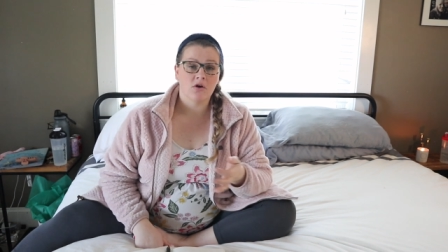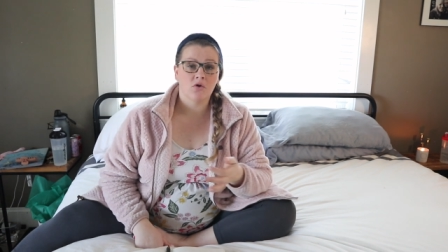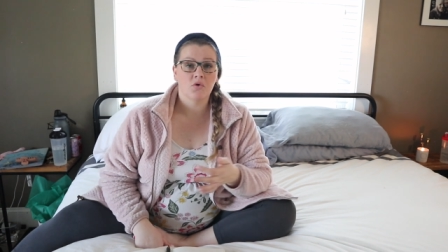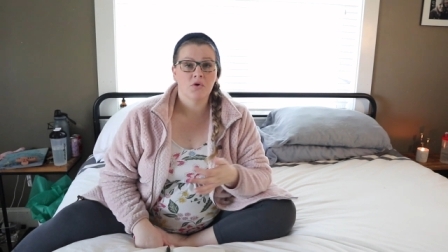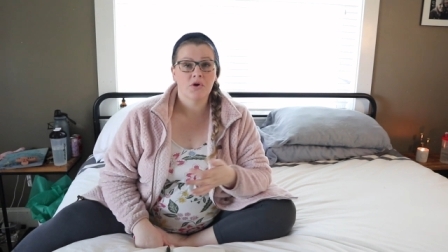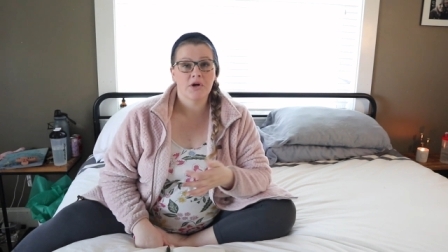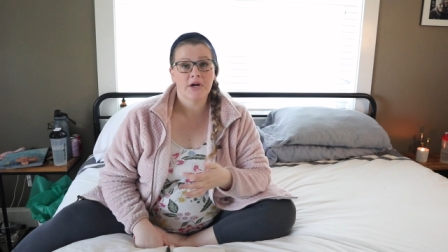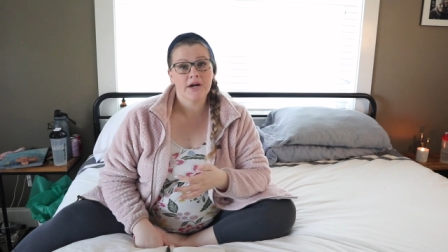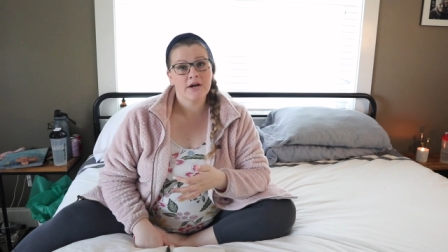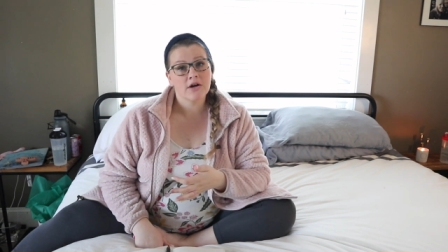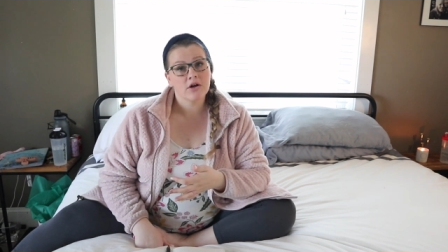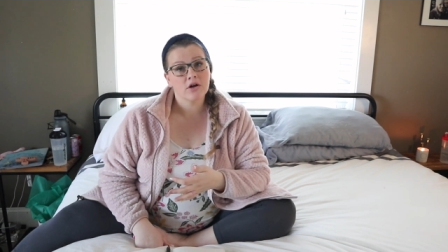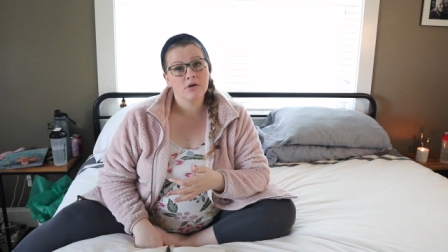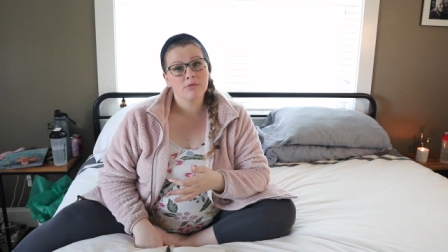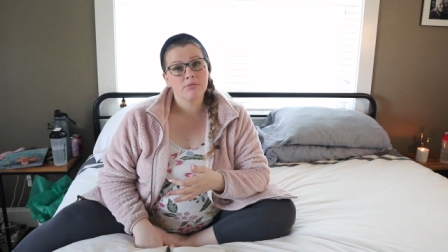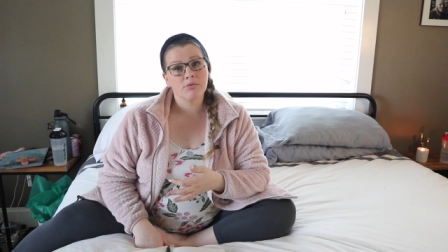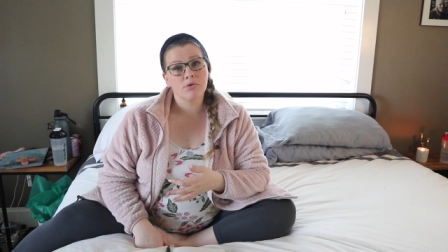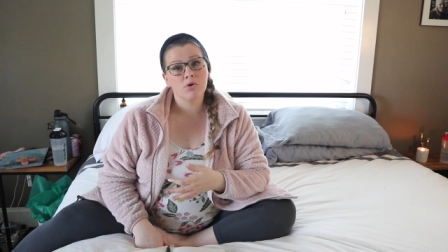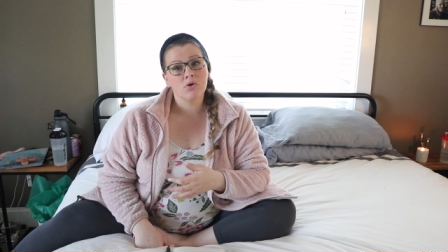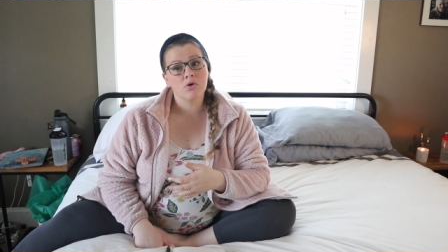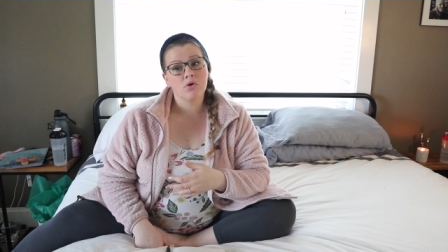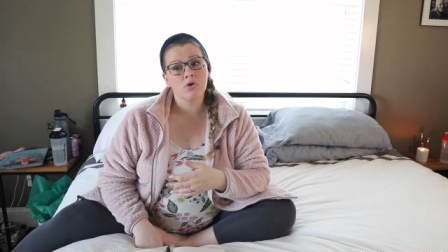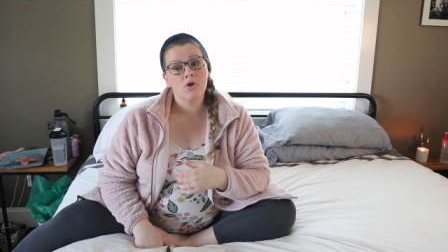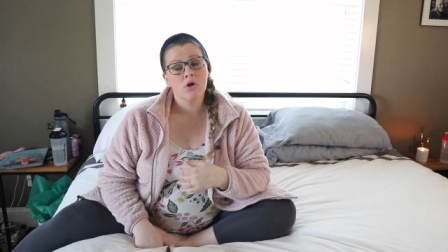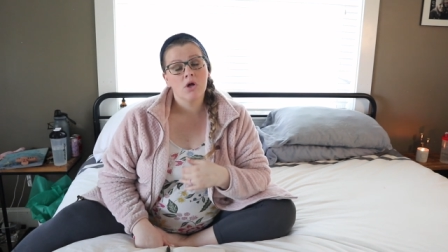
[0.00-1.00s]
or
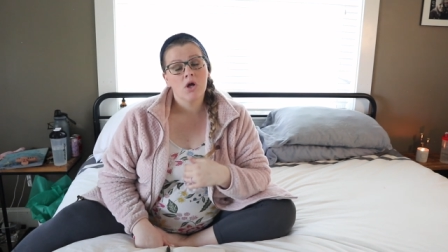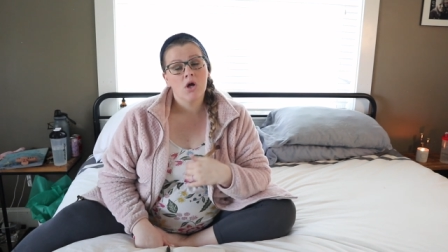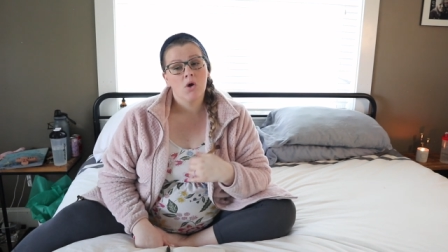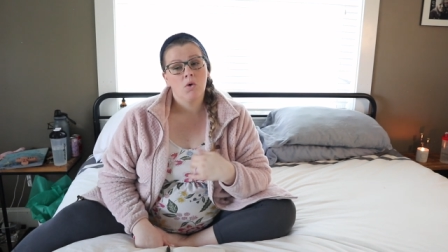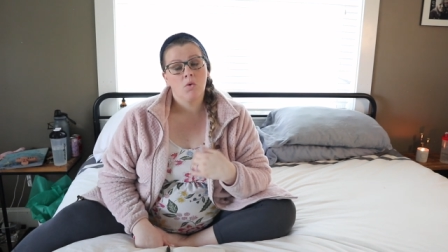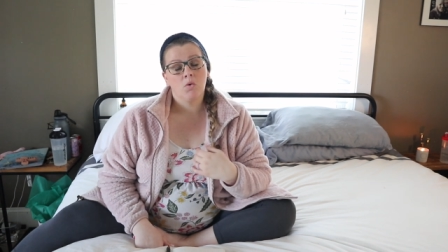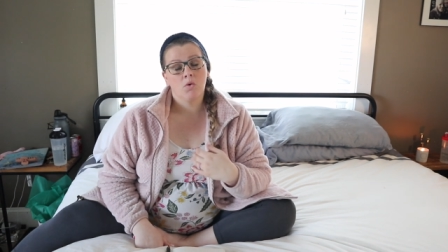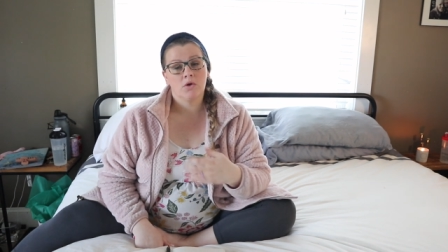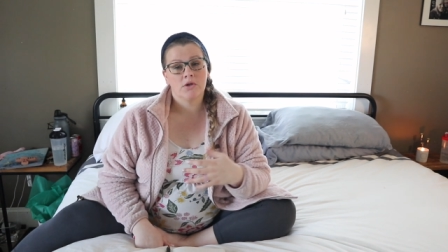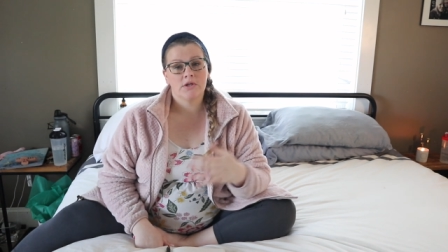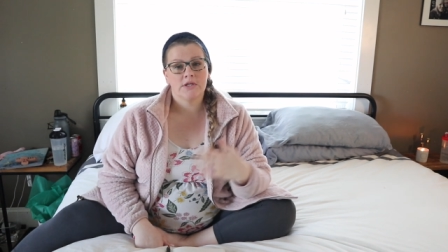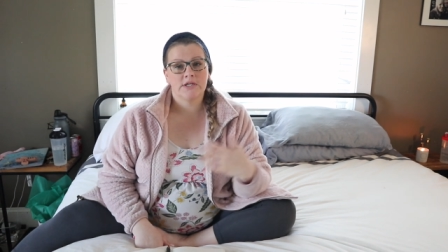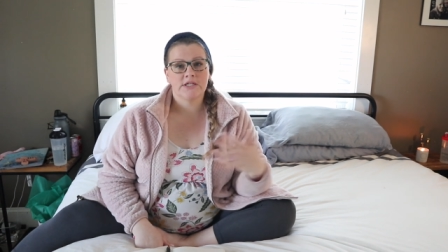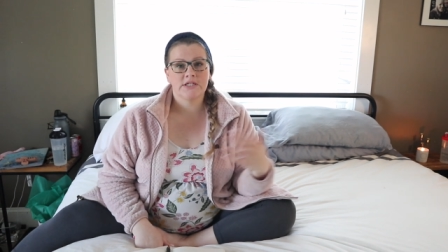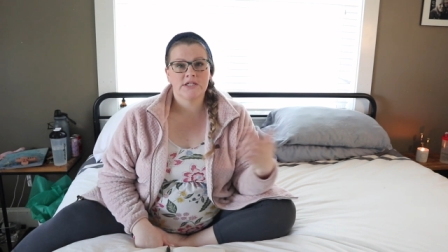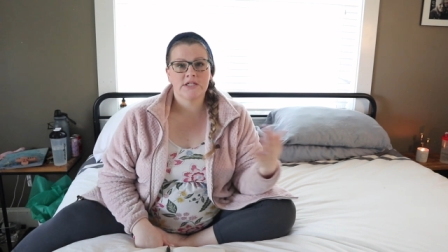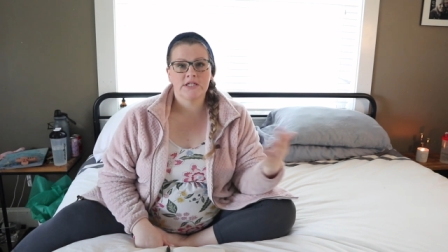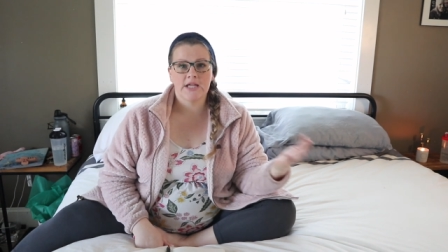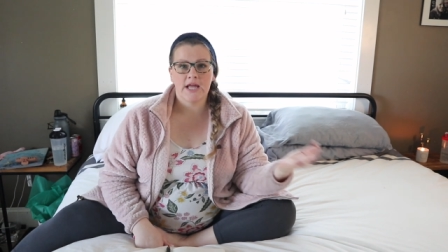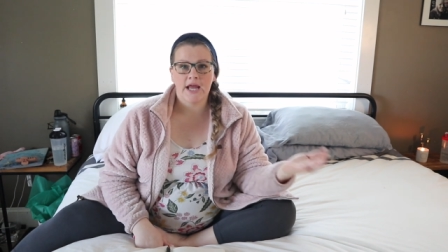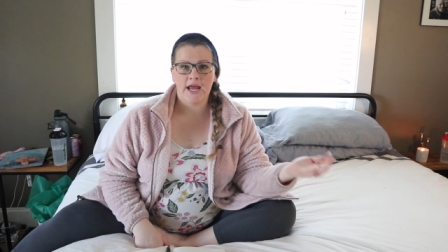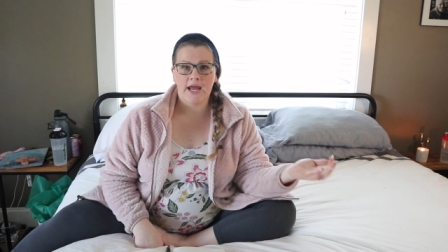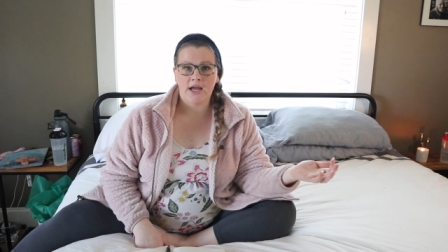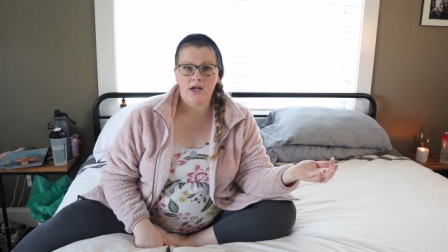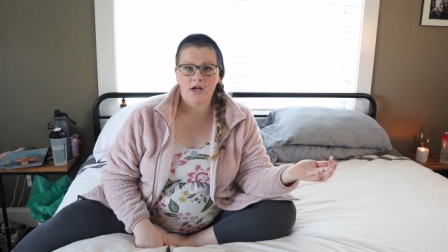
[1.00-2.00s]
irritable, will lead
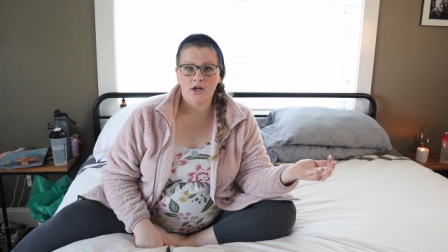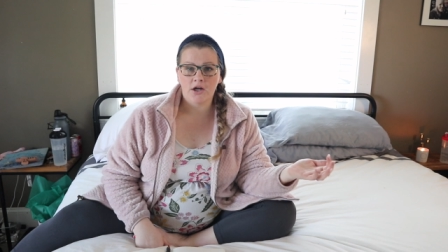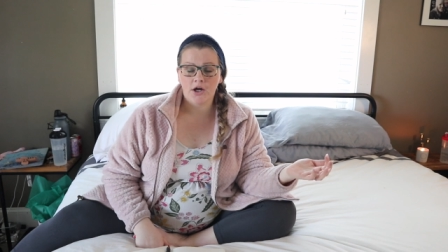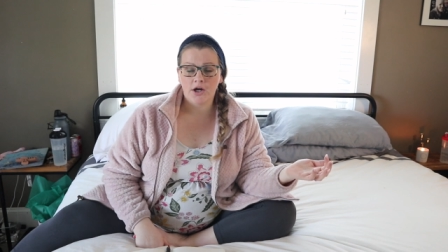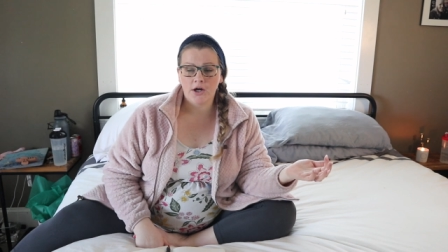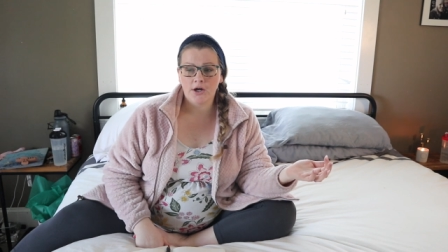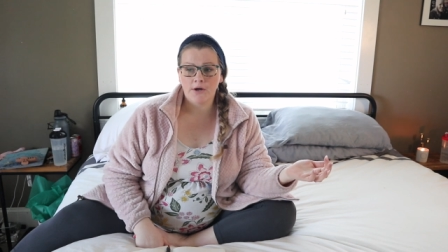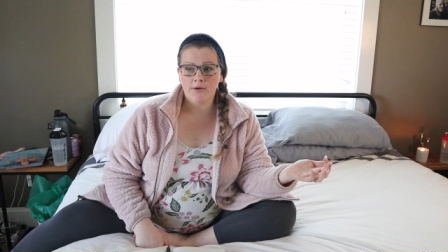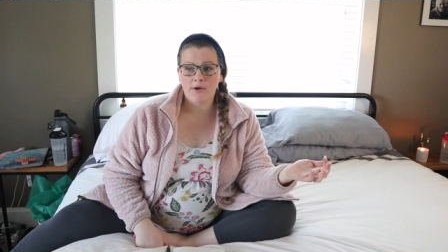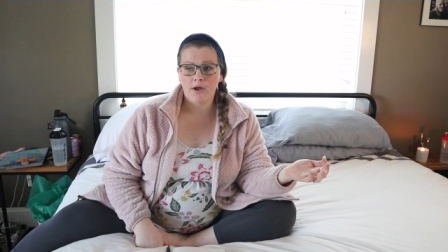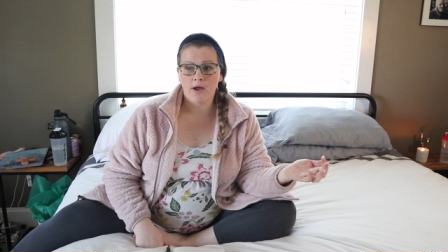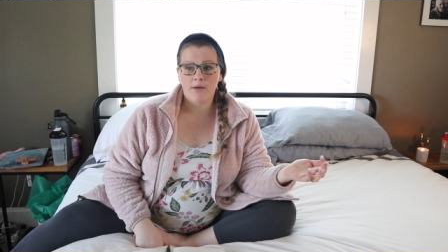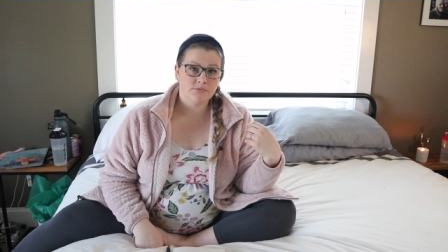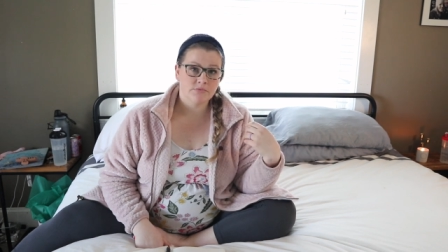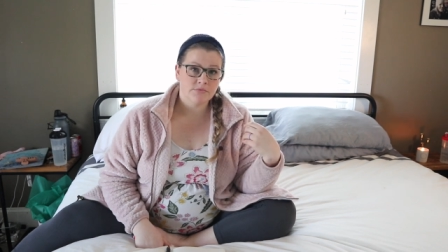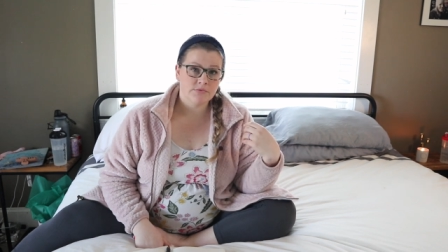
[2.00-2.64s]
to anger.